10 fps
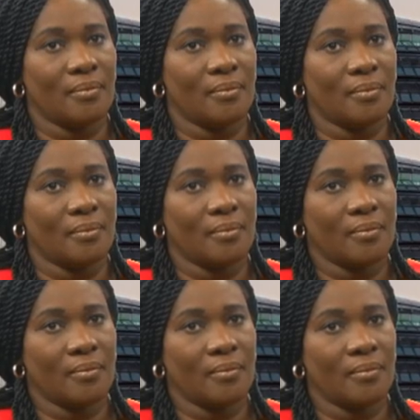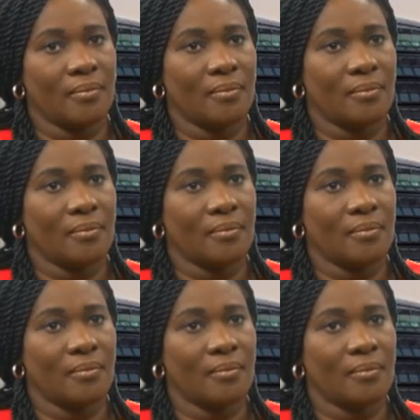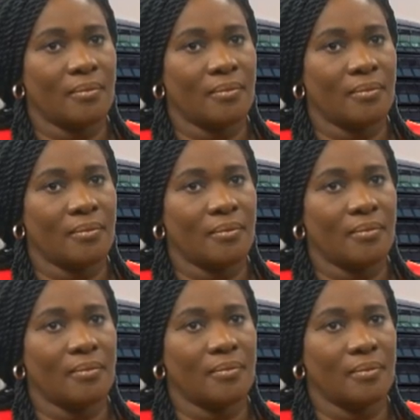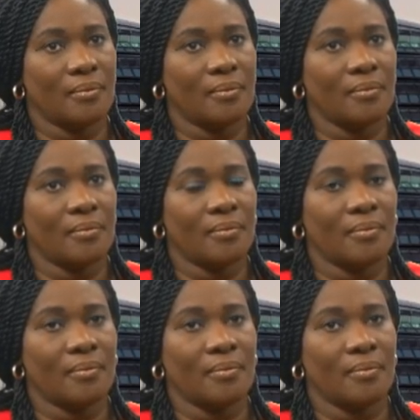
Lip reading: (not speaking)